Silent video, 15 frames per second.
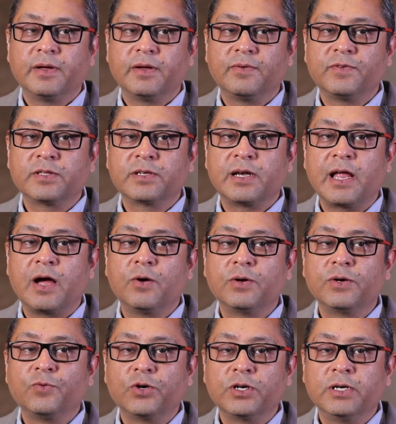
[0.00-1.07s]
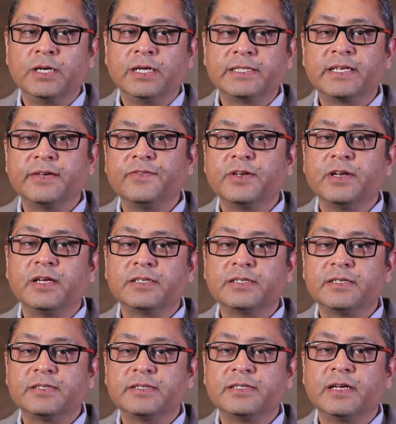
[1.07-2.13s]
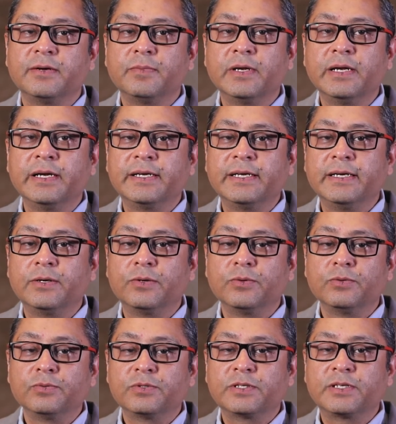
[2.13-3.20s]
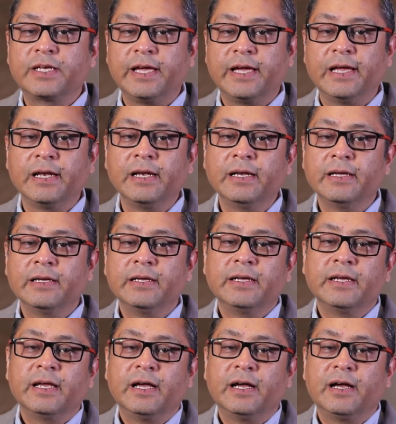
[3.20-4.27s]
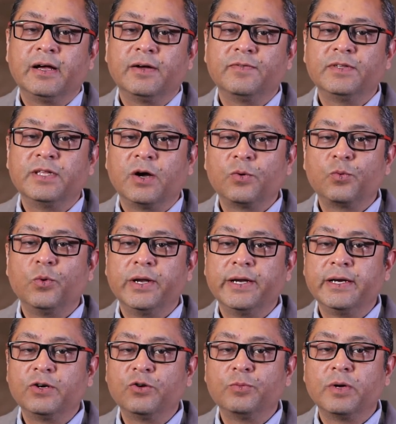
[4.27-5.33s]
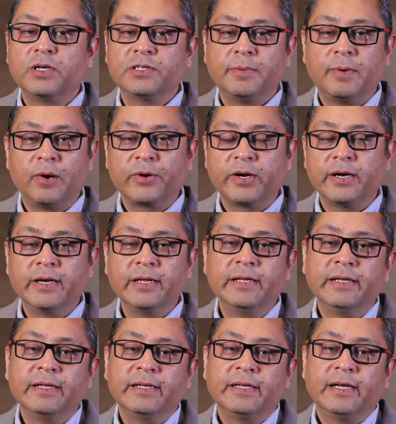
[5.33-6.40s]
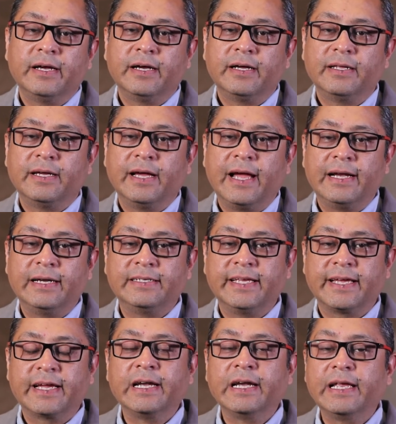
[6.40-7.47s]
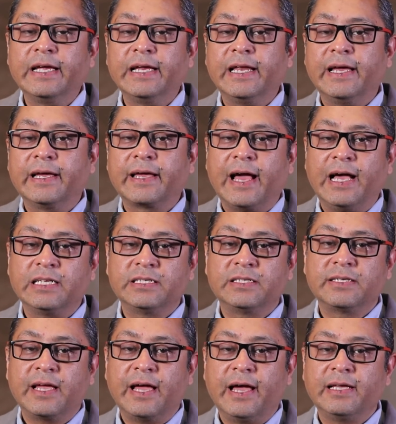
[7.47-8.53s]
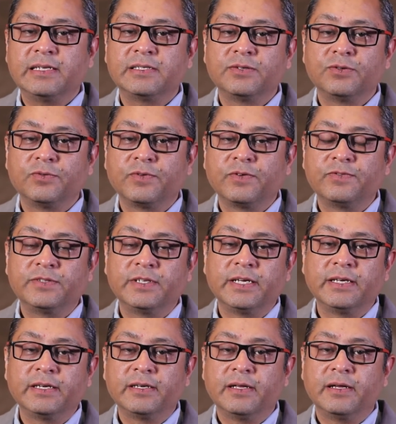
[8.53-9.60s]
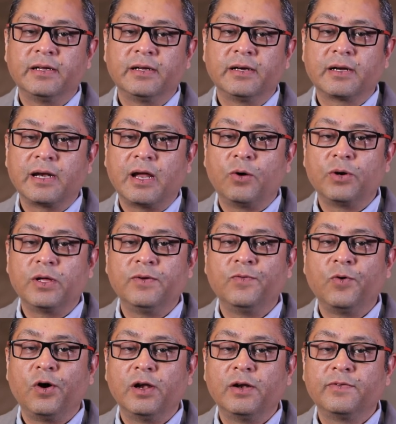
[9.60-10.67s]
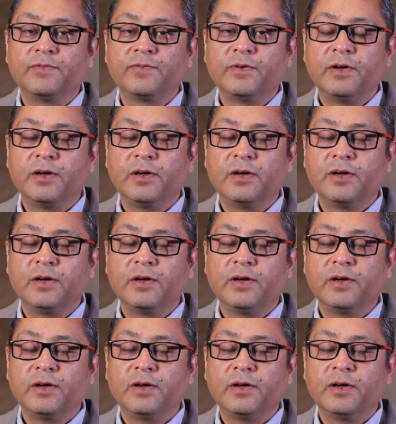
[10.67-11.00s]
with cloud, what it has given us is the ability to scale without worrying too much about it. And secondly, like as you know, we've seen cloud evolve.